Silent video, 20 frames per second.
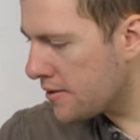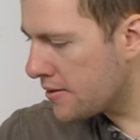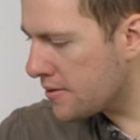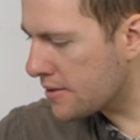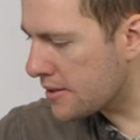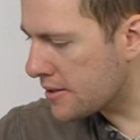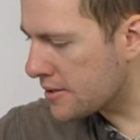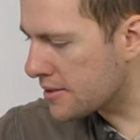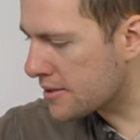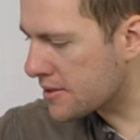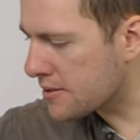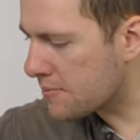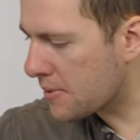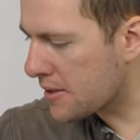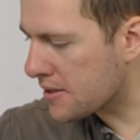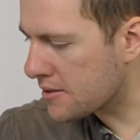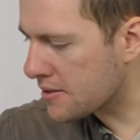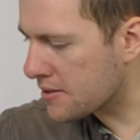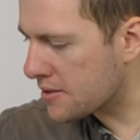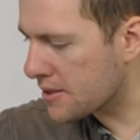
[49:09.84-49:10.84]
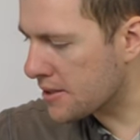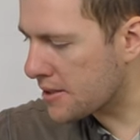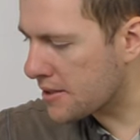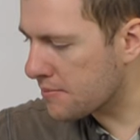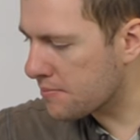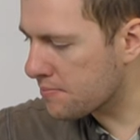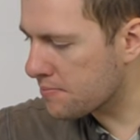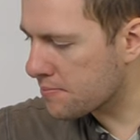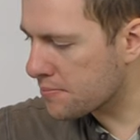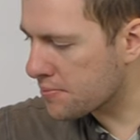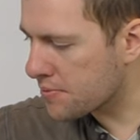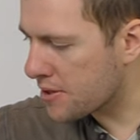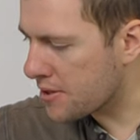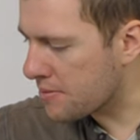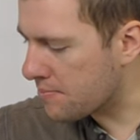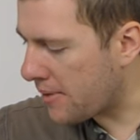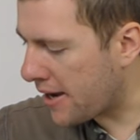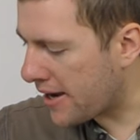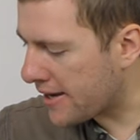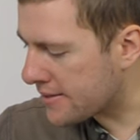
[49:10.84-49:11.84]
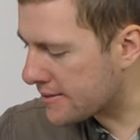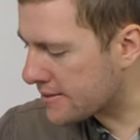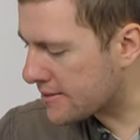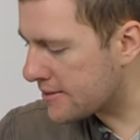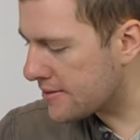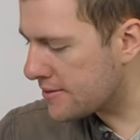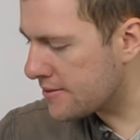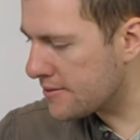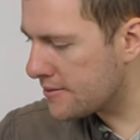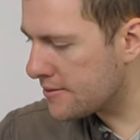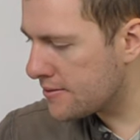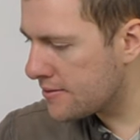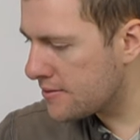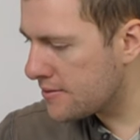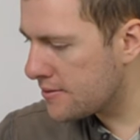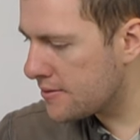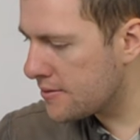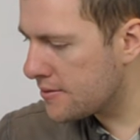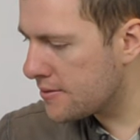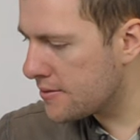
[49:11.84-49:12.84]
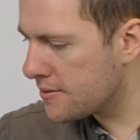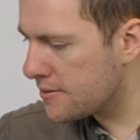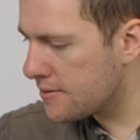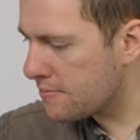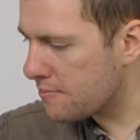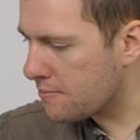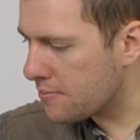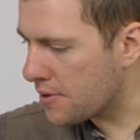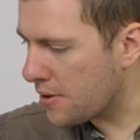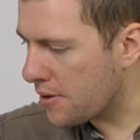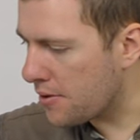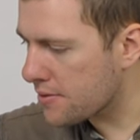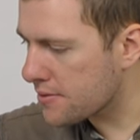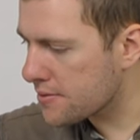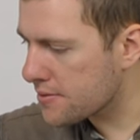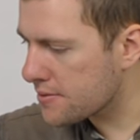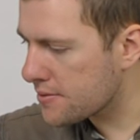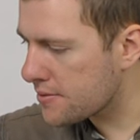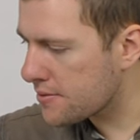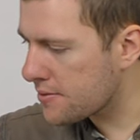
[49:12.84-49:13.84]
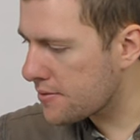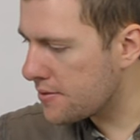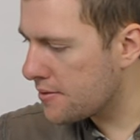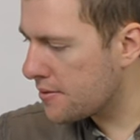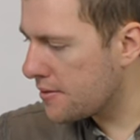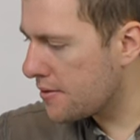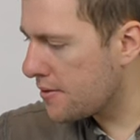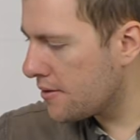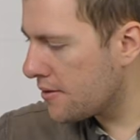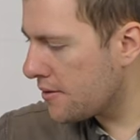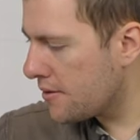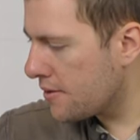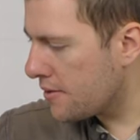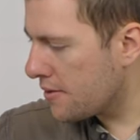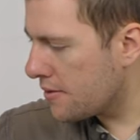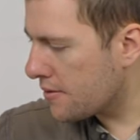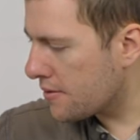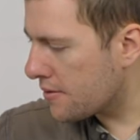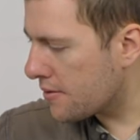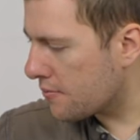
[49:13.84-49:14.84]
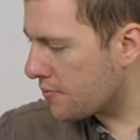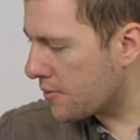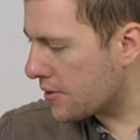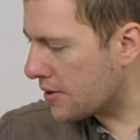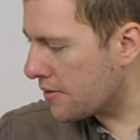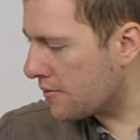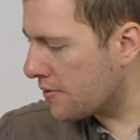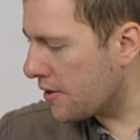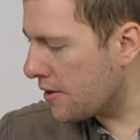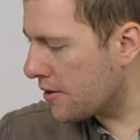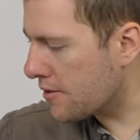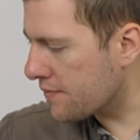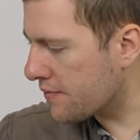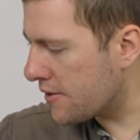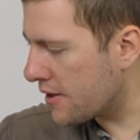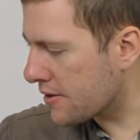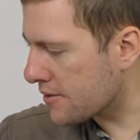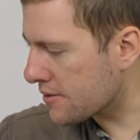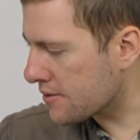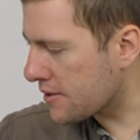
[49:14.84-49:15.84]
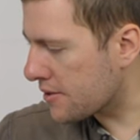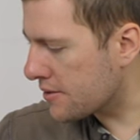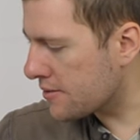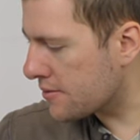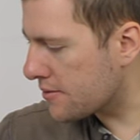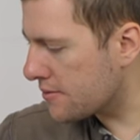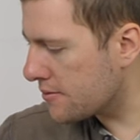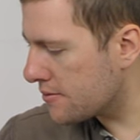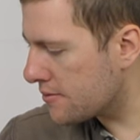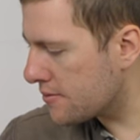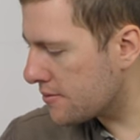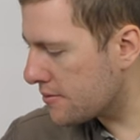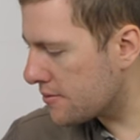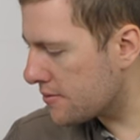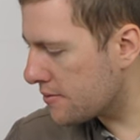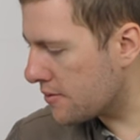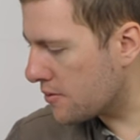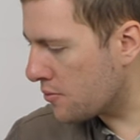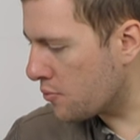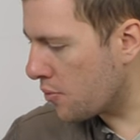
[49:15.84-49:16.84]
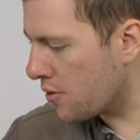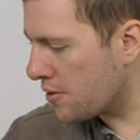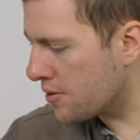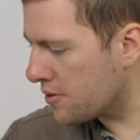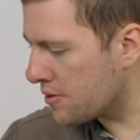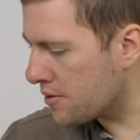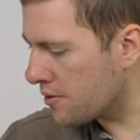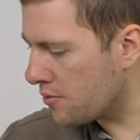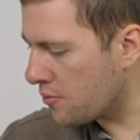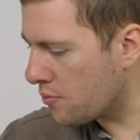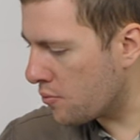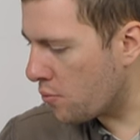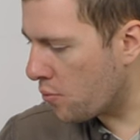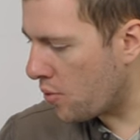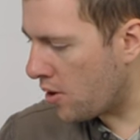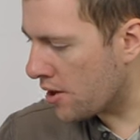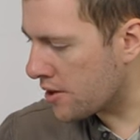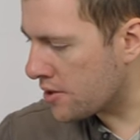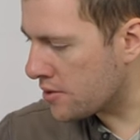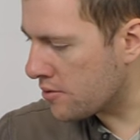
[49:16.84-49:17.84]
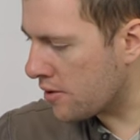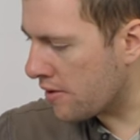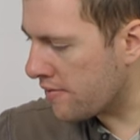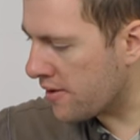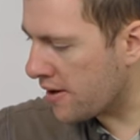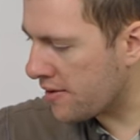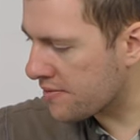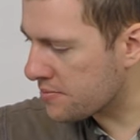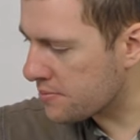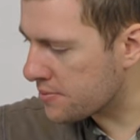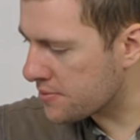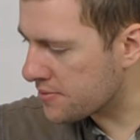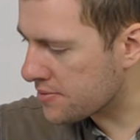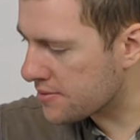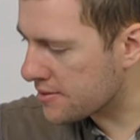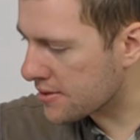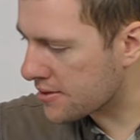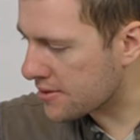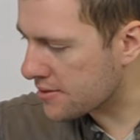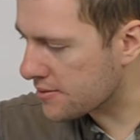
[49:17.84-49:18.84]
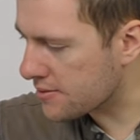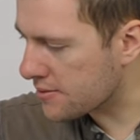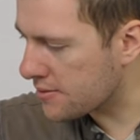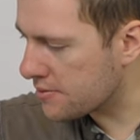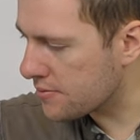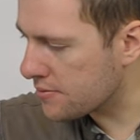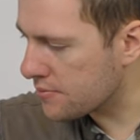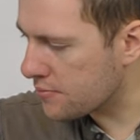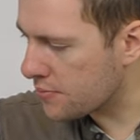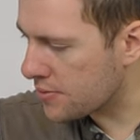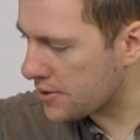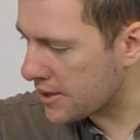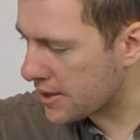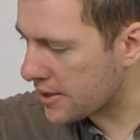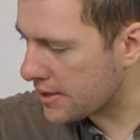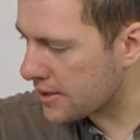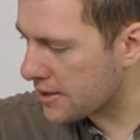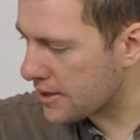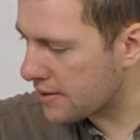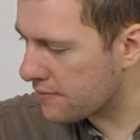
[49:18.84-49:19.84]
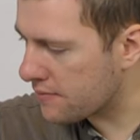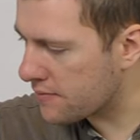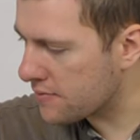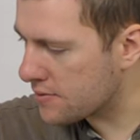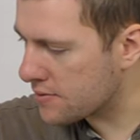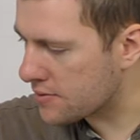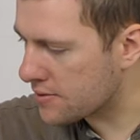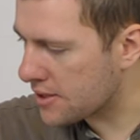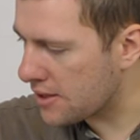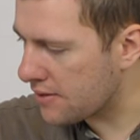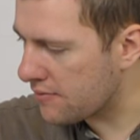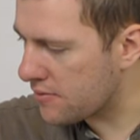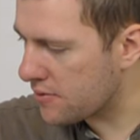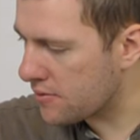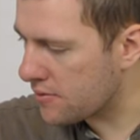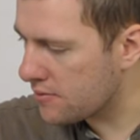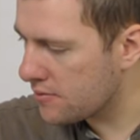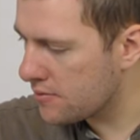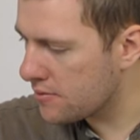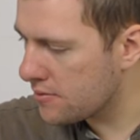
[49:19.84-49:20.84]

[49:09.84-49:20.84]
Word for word: these are specially pre-painted blocks that when you learn of their existence, you wonder why you ever have to put stickers on when they can give just give you